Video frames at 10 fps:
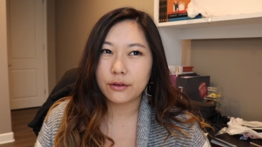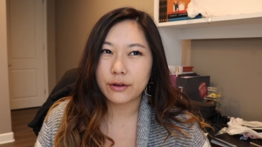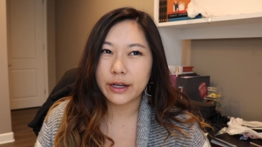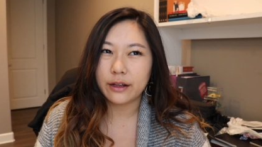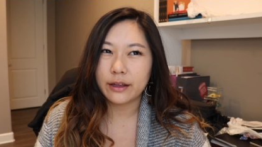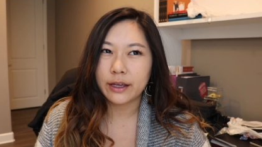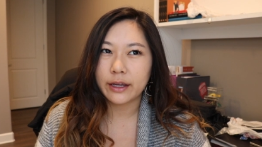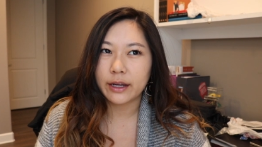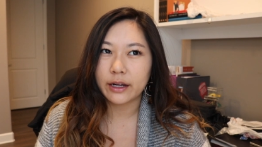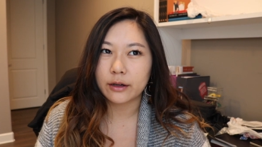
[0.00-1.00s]
Grail
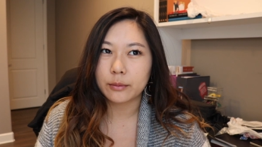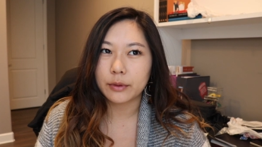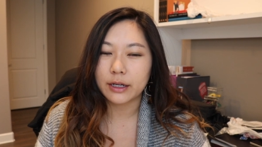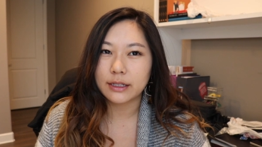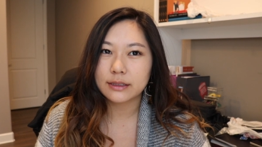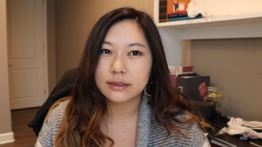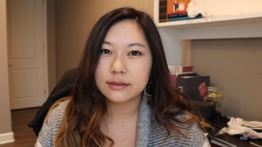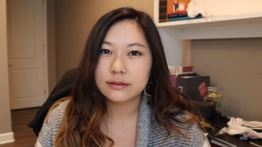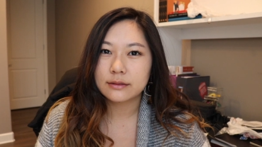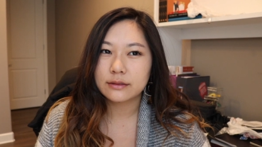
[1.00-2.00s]
hair
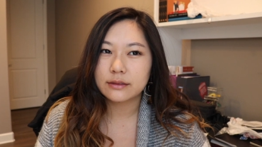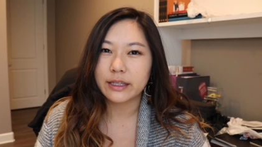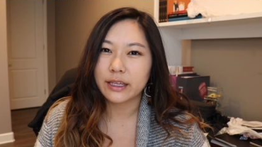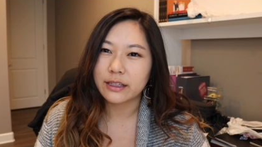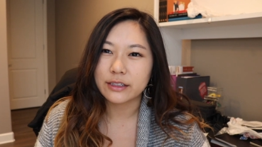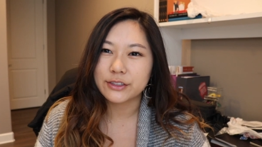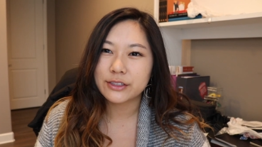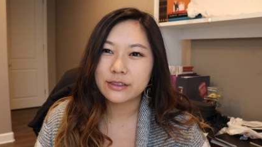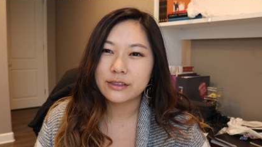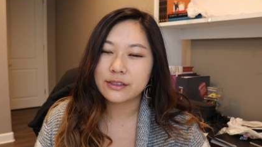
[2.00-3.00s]
products.
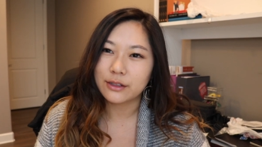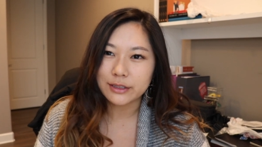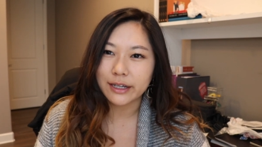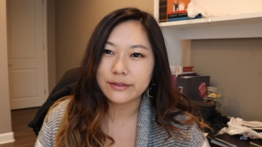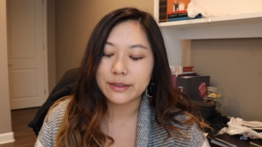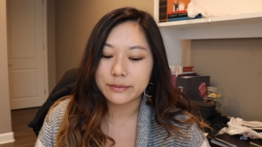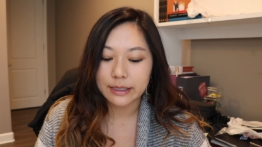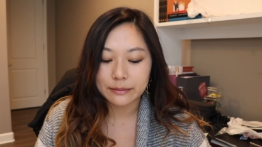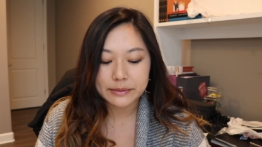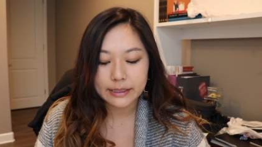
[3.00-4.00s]
English, so tough
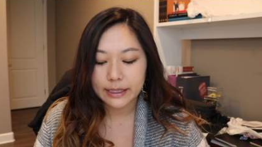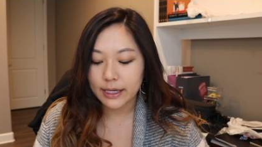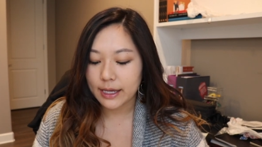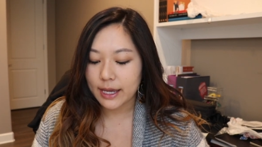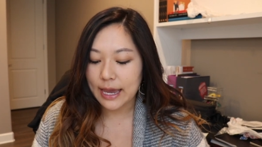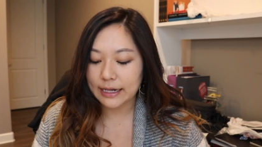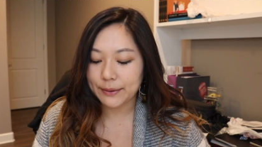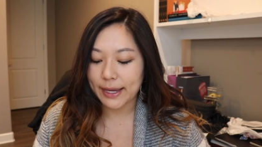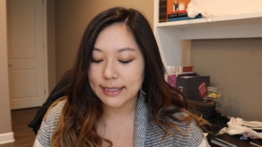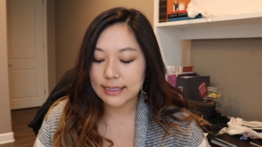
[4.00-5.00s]
sometimes.
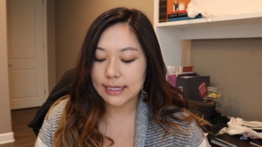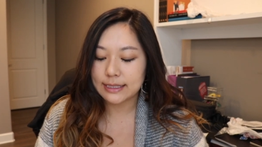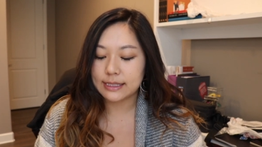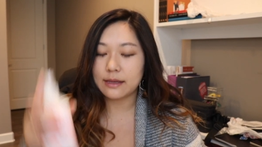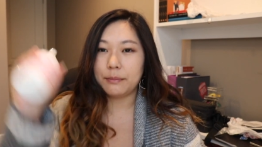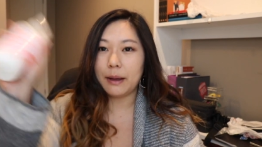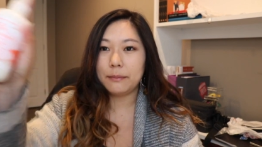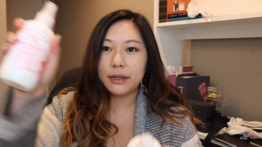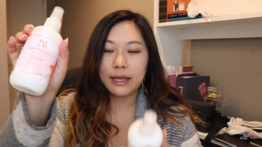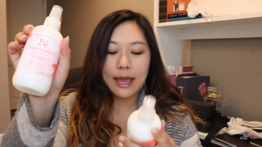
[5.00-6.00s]
Anyways, it's the
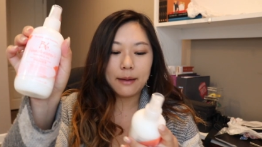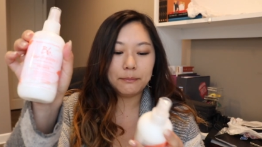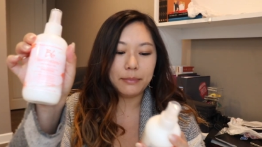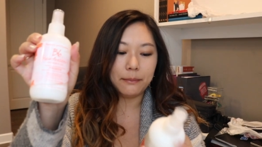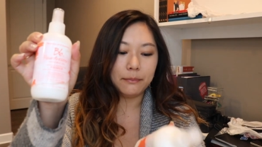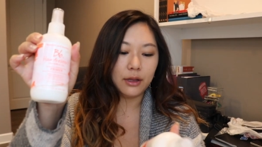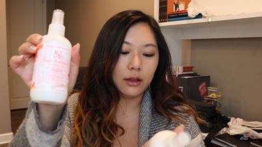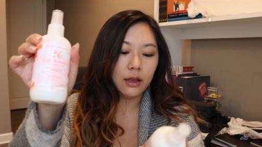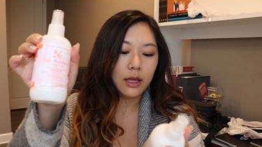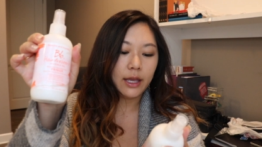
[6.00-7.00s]
Bumble and
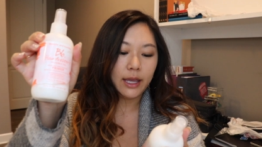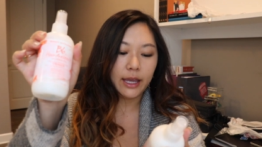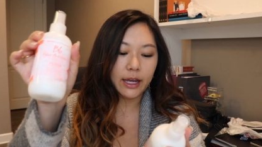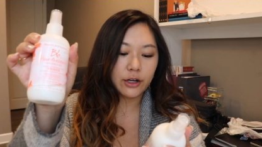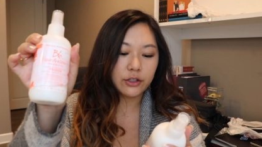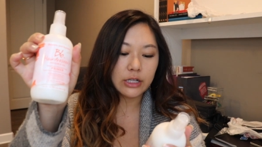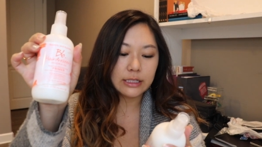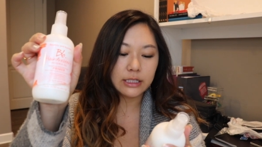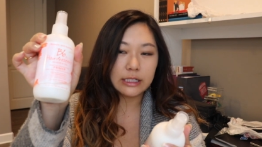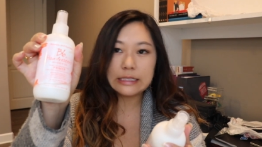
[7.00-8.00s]
Bumble
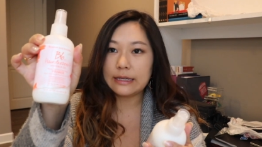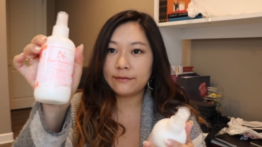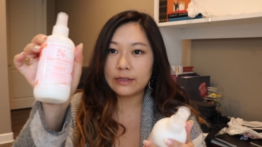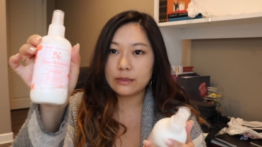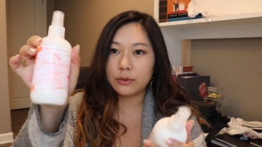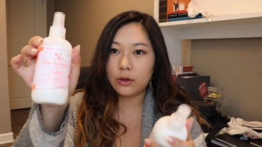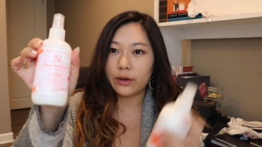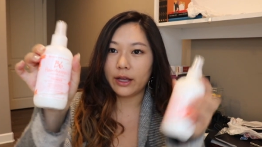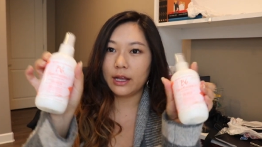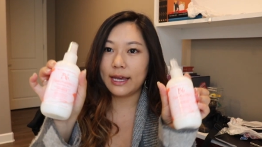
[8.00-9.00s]
Hairdresser's Invisible
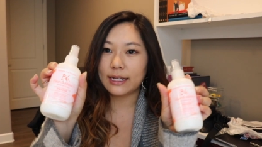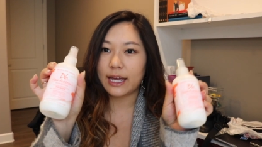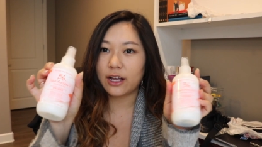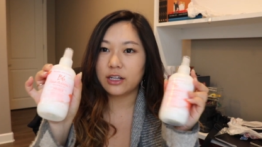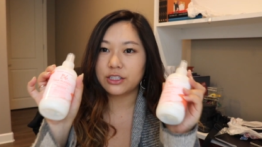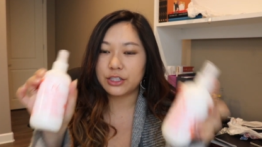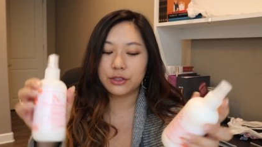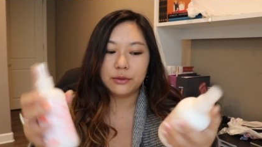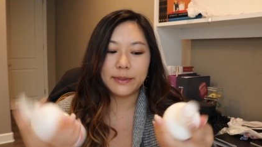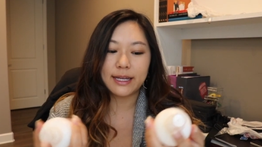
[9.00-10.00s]
Oil and I got
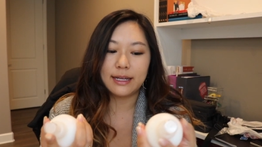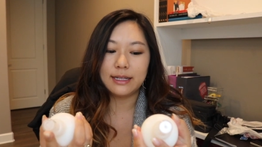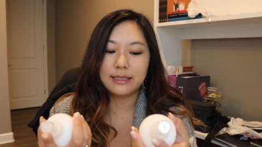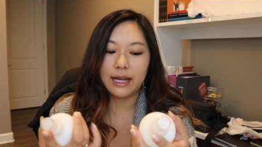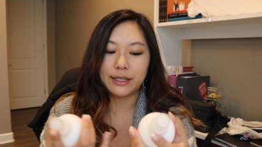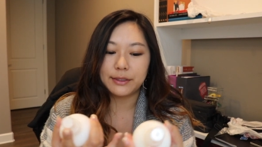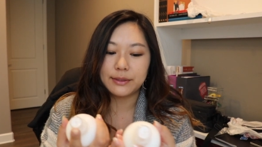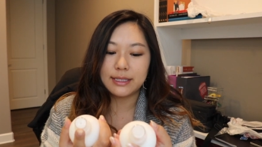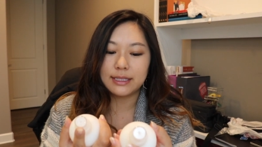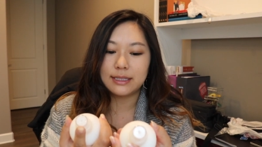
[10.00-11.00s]
two because I
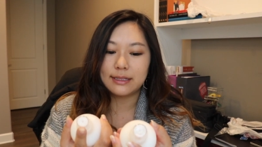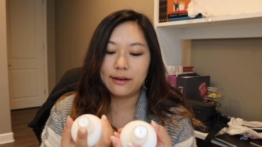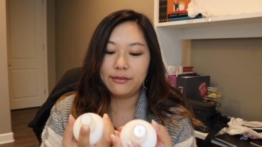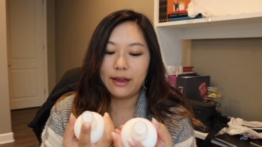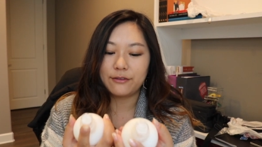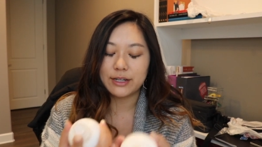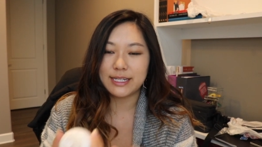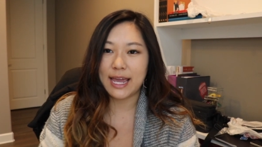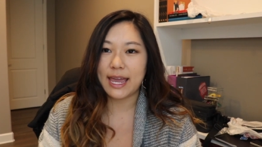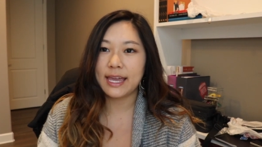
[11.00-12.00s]
use this stuff every
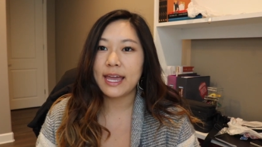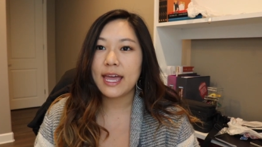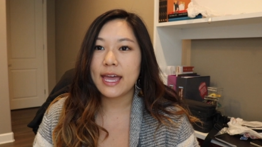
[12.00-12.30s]
day